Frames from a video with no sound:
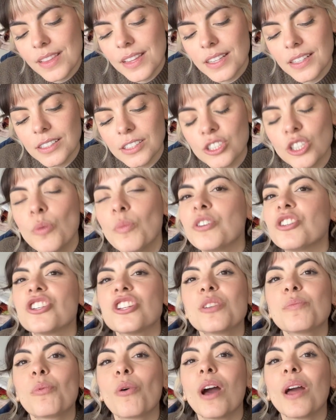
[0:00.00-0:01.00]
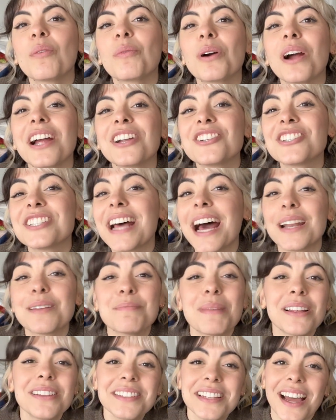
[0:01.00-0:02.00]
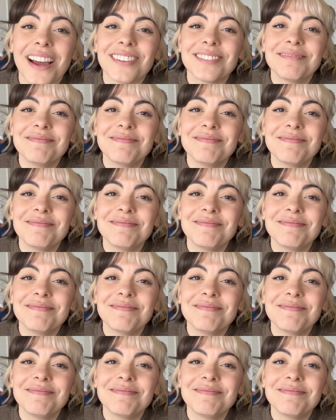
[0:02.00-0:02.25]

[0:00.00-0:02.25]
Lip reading: So much to the point where I just had a meltdown.